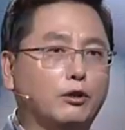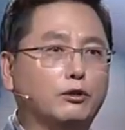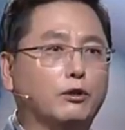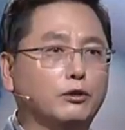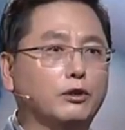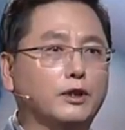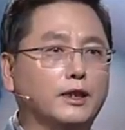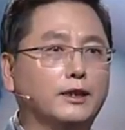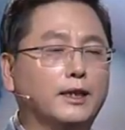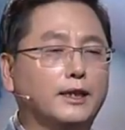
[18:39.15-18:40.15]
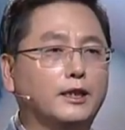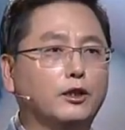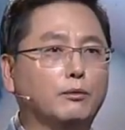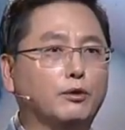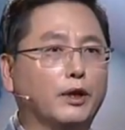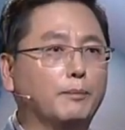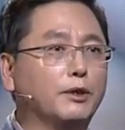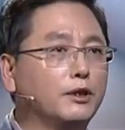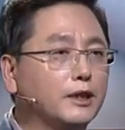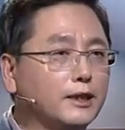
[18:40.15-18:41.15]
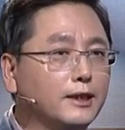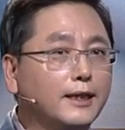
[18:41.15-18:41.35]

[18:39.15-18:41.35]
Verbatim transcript: outside Korea, which is a limited